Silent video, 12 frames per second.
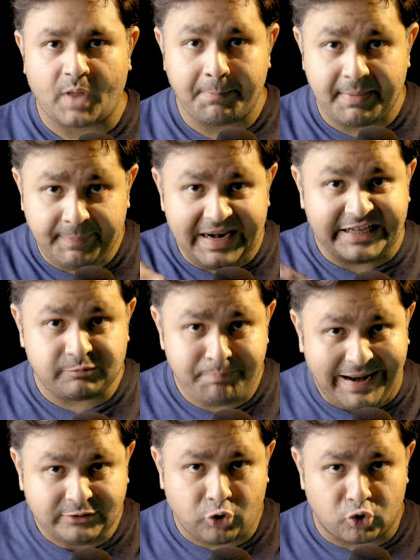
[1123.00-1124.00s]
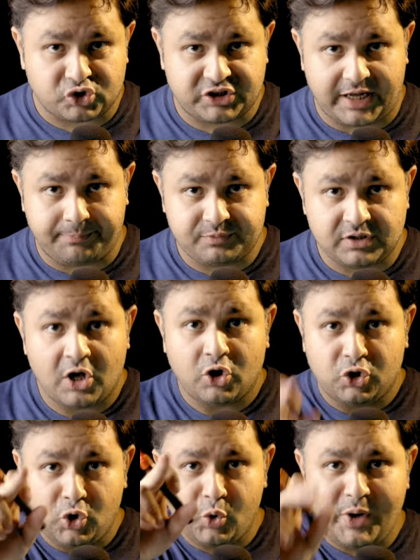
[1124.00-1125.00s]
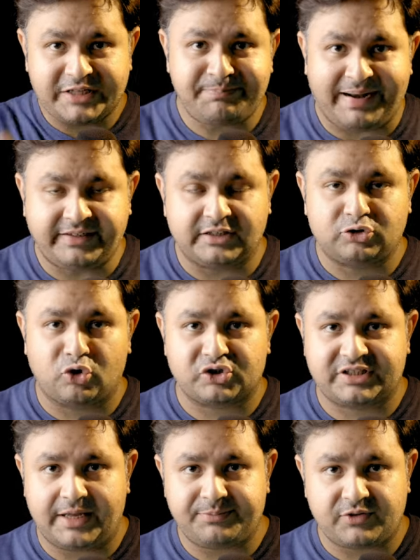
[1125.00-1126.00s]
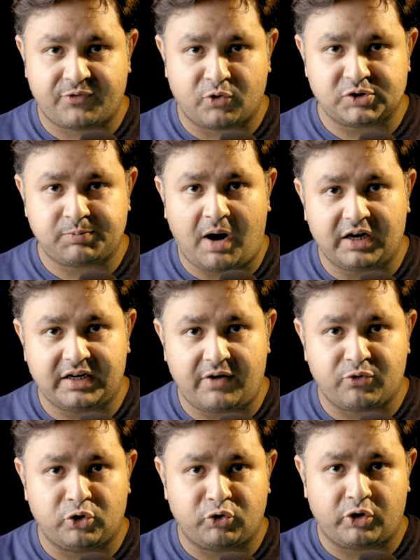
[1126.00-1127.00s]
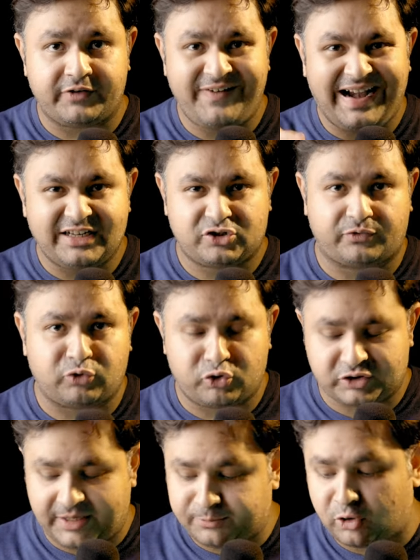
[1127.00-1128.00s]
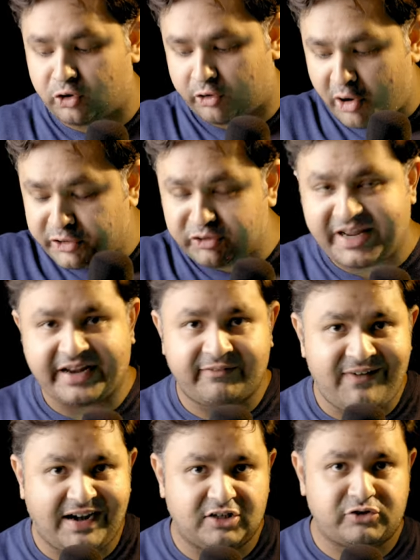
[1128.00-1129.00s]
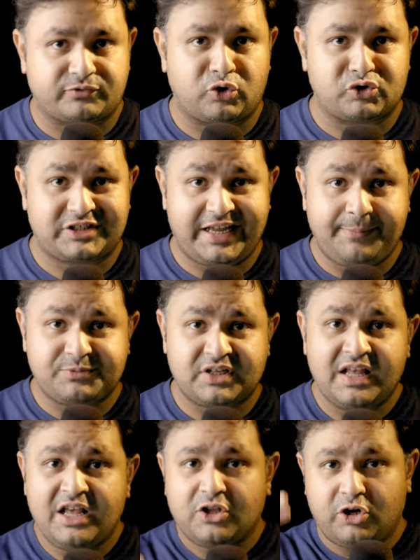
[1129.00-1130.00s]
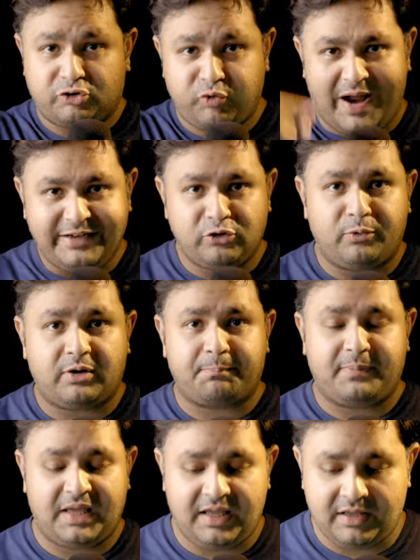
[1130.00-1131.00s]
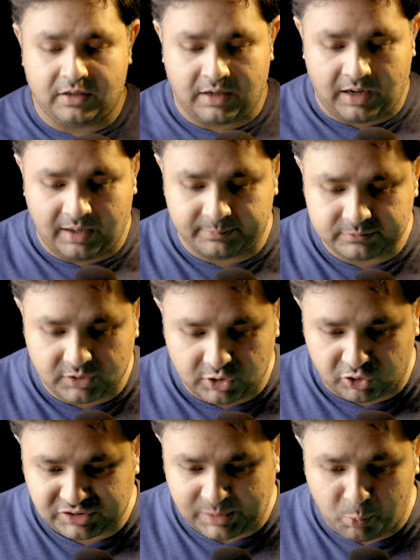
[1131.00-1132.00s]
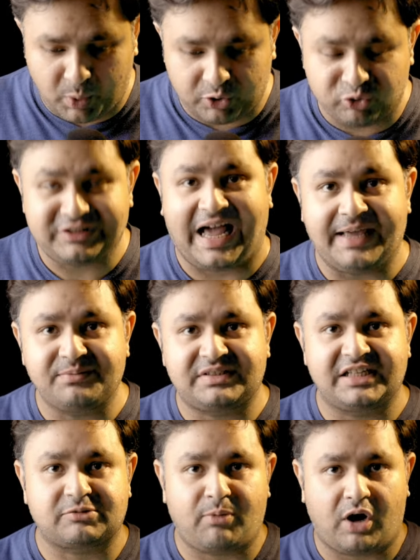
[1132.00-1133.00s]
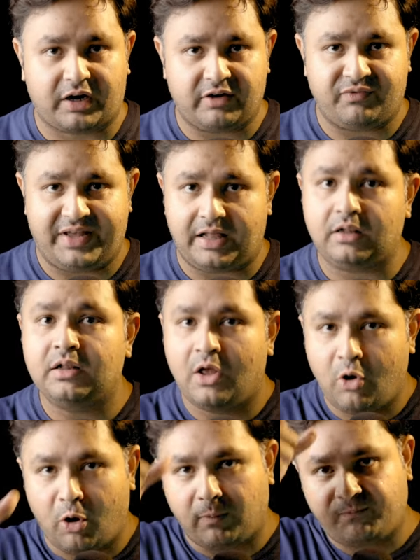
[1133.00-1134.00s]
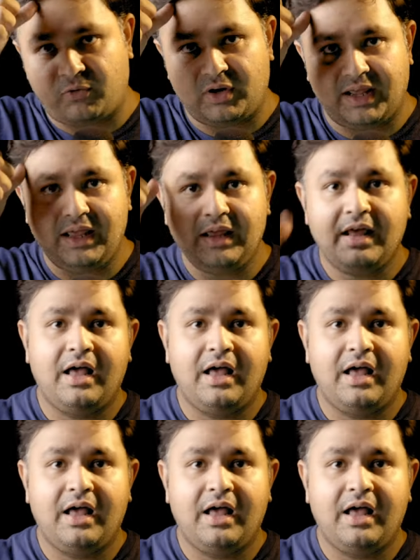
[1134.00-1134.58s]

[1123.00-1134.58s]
People expect those dips. You expected those dips. If you're smart enough, you took advantage of those dips, or you're going to take advantage of those dips. You're trying to be, um, you know, someone who times this market well, hopefully.